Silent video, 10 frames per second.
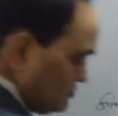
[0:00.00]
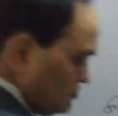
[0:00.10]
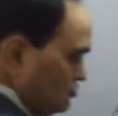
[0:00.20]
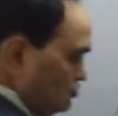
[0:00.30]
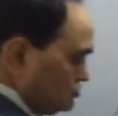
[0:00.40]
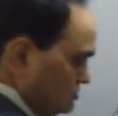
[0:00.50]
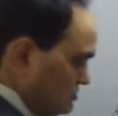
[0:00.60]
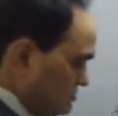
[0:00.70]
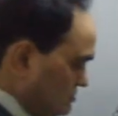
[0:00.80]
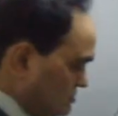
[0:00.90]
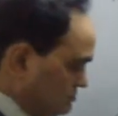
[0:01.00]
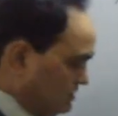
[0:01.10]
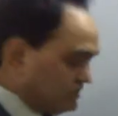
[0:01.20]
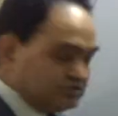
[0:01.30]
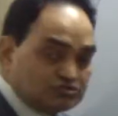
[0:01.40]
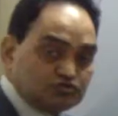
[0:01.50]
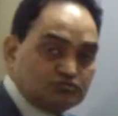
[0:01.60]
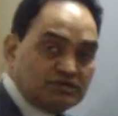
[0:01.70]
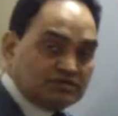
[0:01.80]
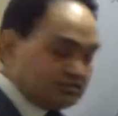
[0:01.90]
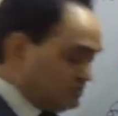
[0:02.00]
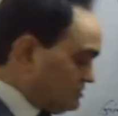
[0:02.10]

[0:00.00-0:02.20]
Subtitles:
Both y tends to minus a